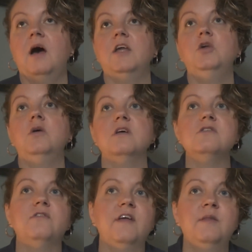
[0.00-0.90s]
You can
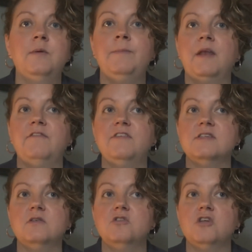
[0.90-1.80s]
also find them in
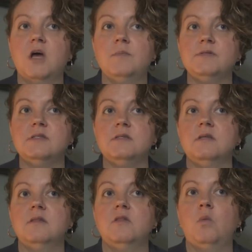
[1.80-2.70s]
metaphysical shops.
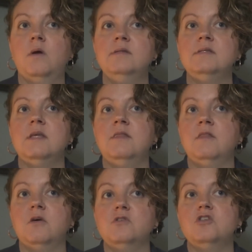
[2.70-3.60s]
The ones in
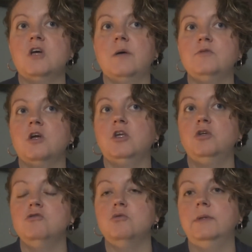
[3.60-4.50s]
those shops are
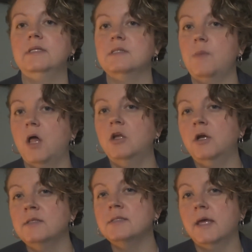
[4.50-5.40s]
usually smaller
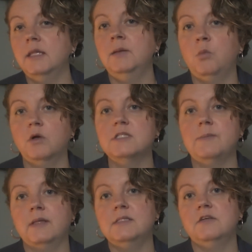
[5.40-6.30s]
and slightly more
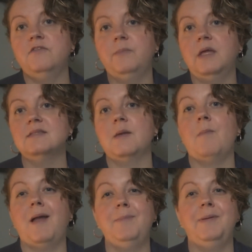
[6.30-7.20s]
expensive because they
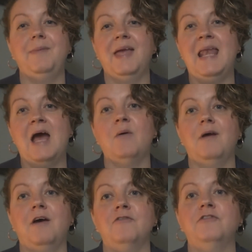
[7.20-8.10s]
might be made out
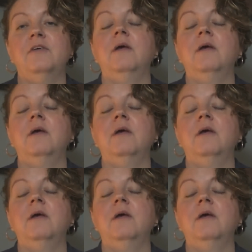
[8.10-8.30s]
of